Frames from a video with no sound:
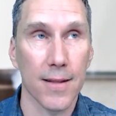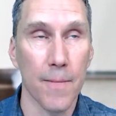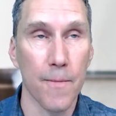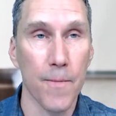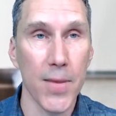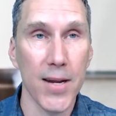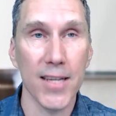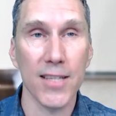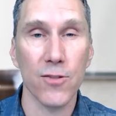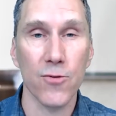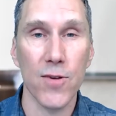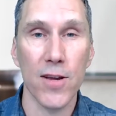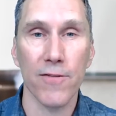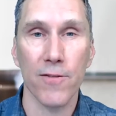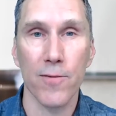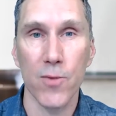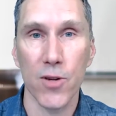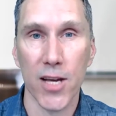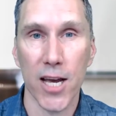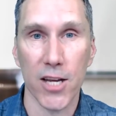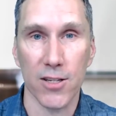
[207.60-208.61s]

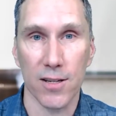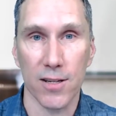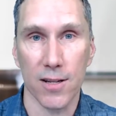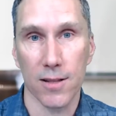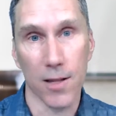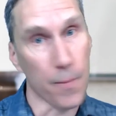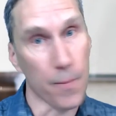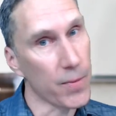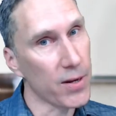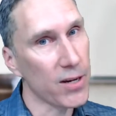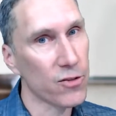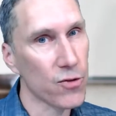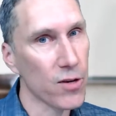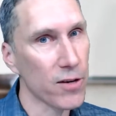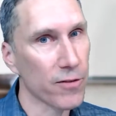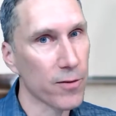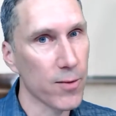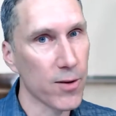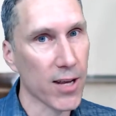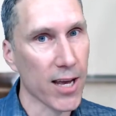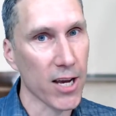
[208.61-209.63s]
of communication. The ministry
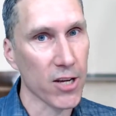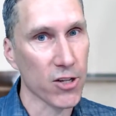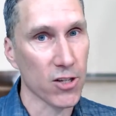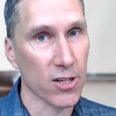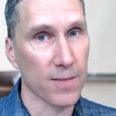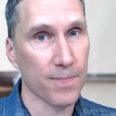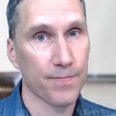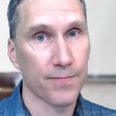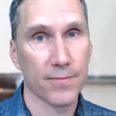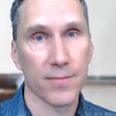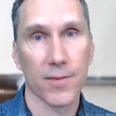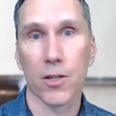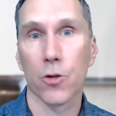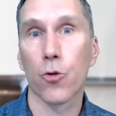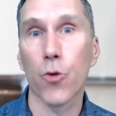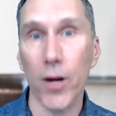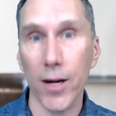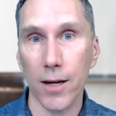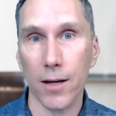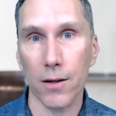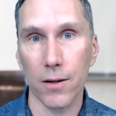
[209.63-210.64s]
of communication.
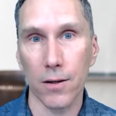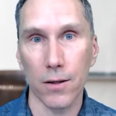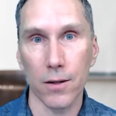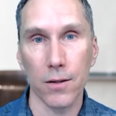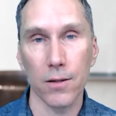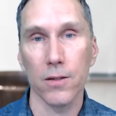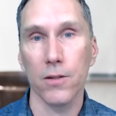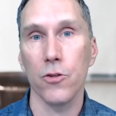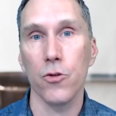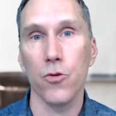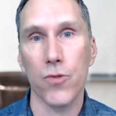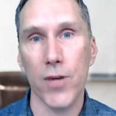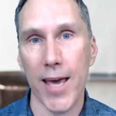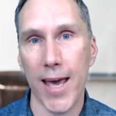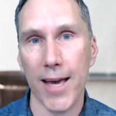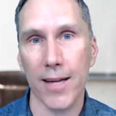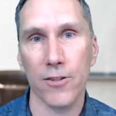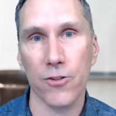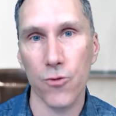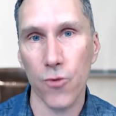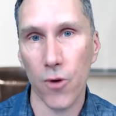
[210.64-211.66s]
Critical. You
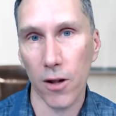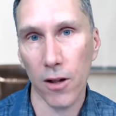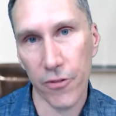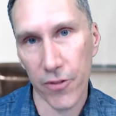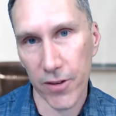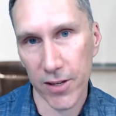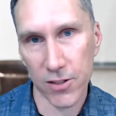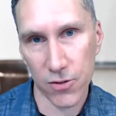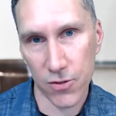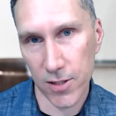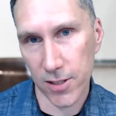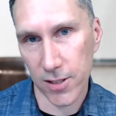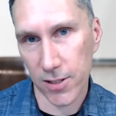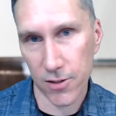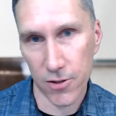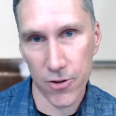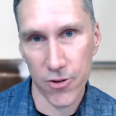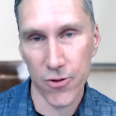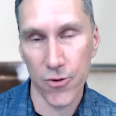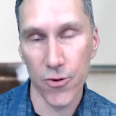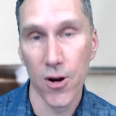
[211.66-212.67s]
can't do all the things you need
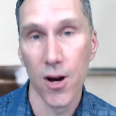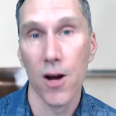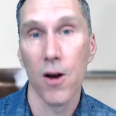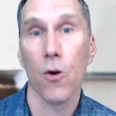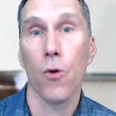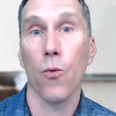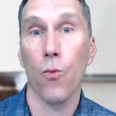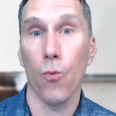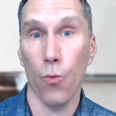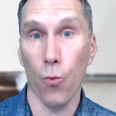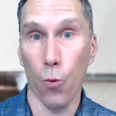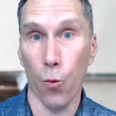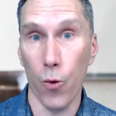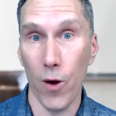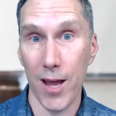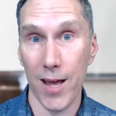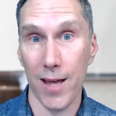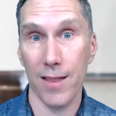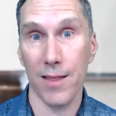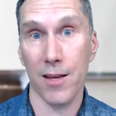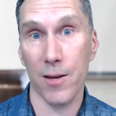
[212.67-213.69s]
to do
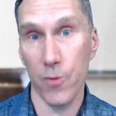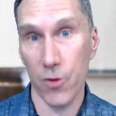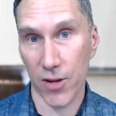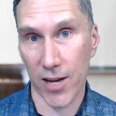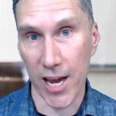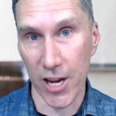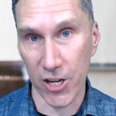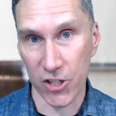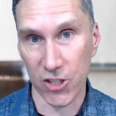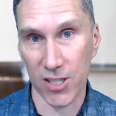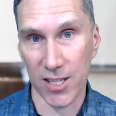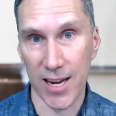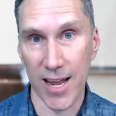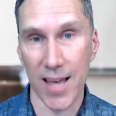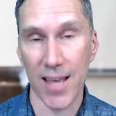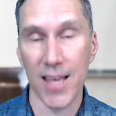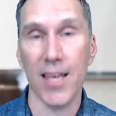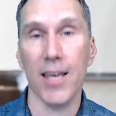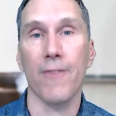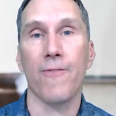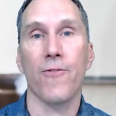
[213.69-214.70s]
with communication
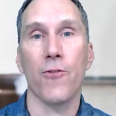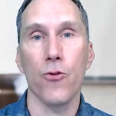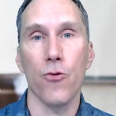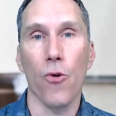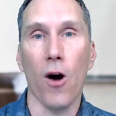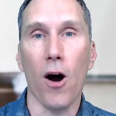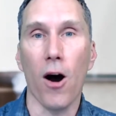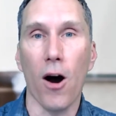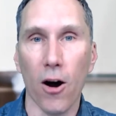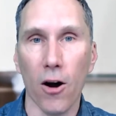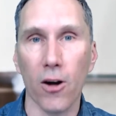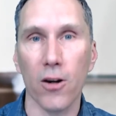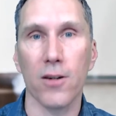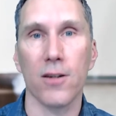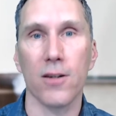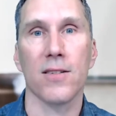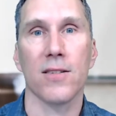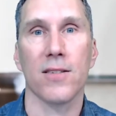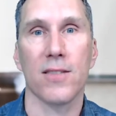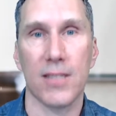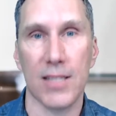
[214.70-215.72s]
today if you
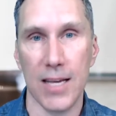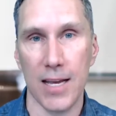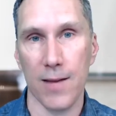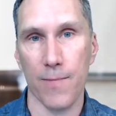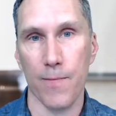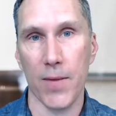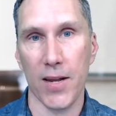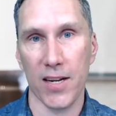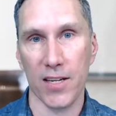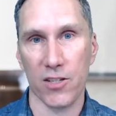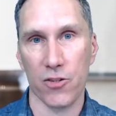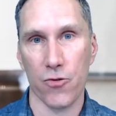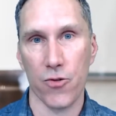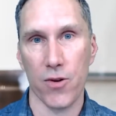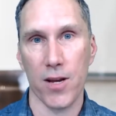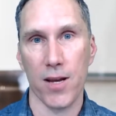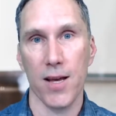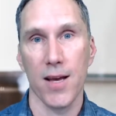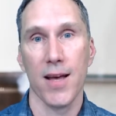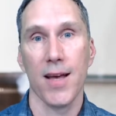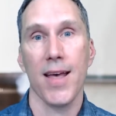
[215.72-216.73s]
aren't seeing
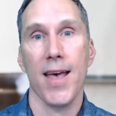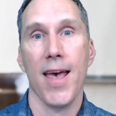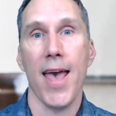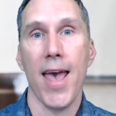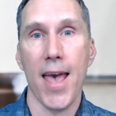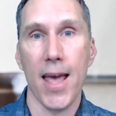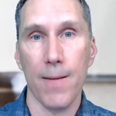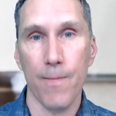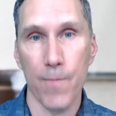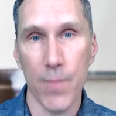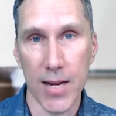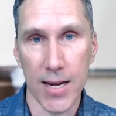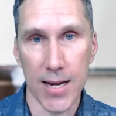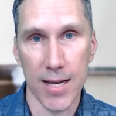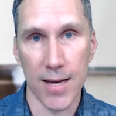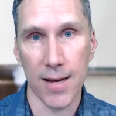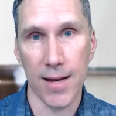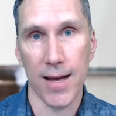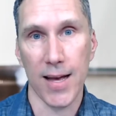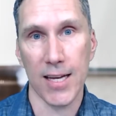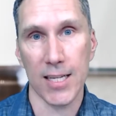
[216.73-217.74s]
ministry and
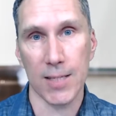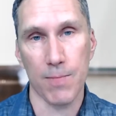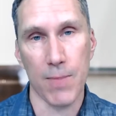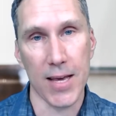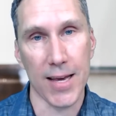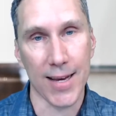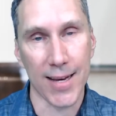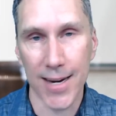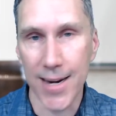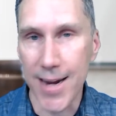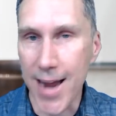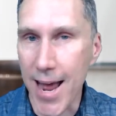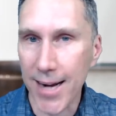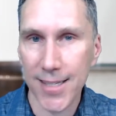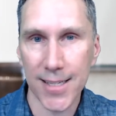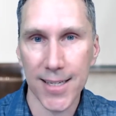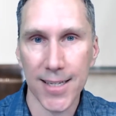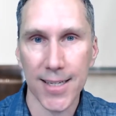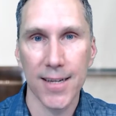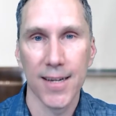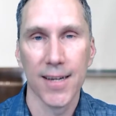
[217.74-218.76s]
media as being
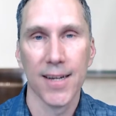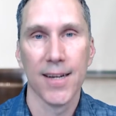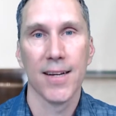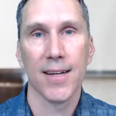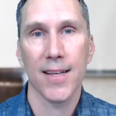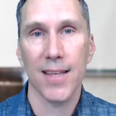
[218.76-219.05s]
connected,